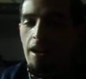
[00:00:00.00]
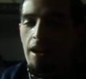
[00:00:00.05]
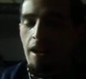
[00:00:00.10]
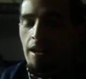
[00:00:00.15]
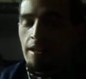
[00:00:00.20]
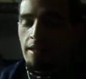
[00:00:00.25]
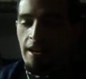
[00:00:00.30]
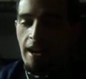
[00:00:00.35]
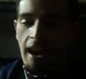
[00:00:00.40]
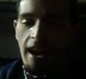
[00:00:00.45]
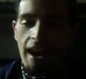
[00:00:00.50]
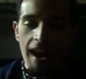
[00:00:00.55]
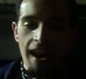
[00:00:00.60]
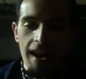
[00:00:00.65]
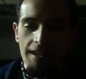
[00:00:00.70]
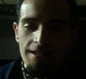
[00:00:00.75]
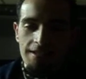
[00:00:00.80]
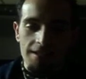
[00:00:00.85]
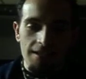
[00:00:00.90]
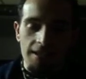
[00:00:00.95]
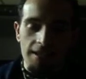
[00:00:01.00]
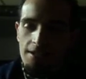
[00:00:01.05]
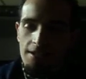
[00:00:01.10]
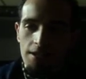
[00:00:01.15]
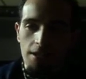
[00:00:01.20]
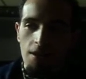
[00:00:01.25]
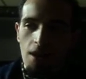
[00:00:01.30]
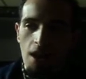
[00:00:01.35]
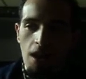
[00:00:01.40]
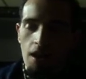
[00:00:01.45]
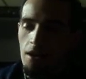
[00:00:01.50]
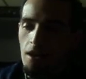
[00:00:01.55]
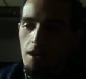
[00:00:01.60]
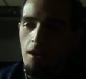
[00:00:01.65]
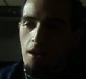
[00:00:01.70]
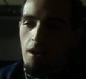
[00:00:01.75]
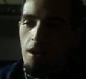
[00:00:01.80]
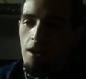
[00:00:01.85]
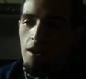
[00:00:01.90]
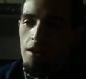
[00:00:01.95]
And then I asked it, I said,
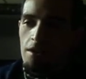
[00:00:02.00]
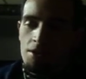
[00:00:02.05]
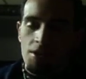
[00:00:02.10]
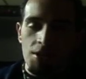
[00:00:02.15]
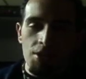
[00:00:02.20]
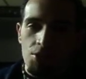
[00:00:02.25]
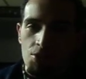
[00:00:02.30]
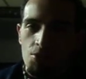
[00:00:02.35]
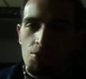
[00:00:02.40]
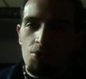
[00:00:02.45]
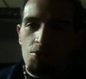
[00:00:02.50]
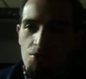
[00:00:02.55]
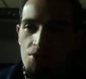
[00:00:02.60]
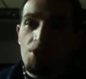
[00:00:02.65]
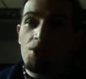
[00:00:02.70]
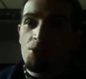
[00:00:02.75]
did you